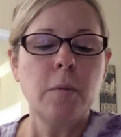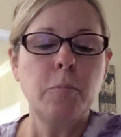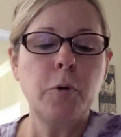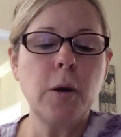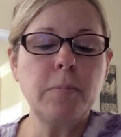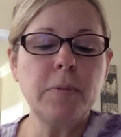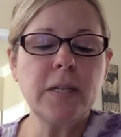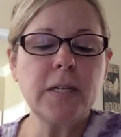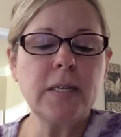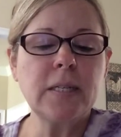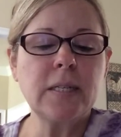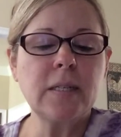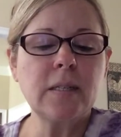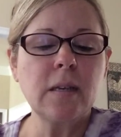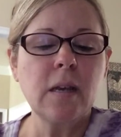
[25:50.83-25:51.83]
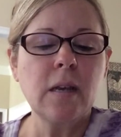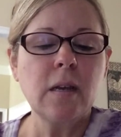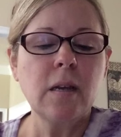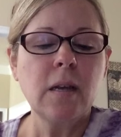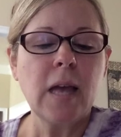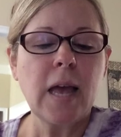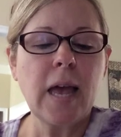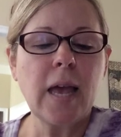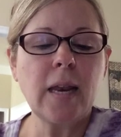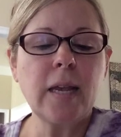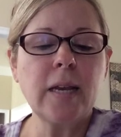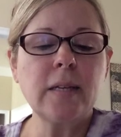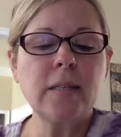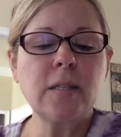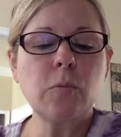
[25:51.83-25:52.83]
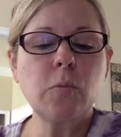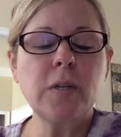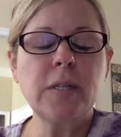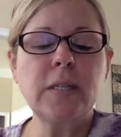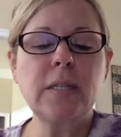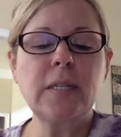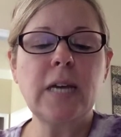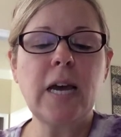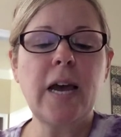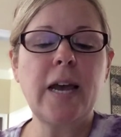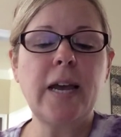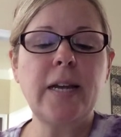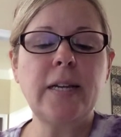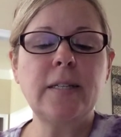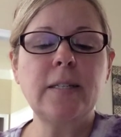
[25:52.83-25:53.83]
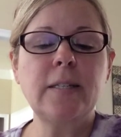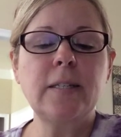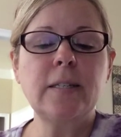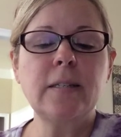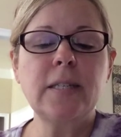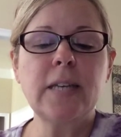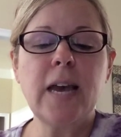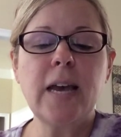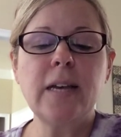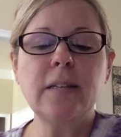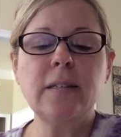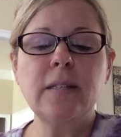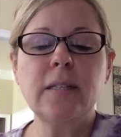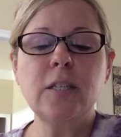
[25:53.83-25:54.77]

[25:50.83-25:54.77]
Publius Aelius Aristotides says,